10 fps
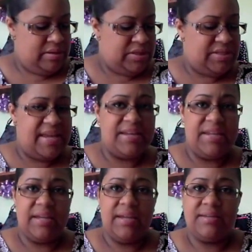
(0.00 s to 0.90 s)

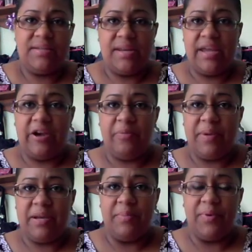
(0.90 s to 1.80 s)
Standing didn't help
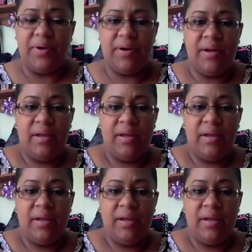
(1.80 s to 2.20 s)
anymore.